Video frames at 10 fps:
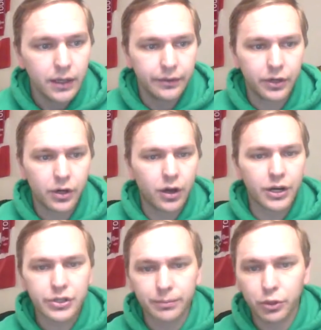There are
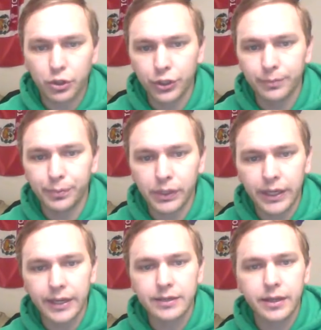some good
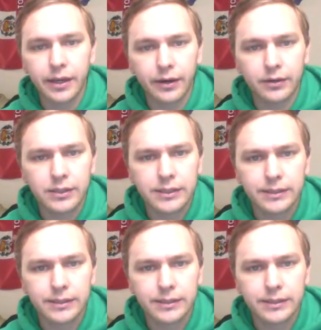plays here.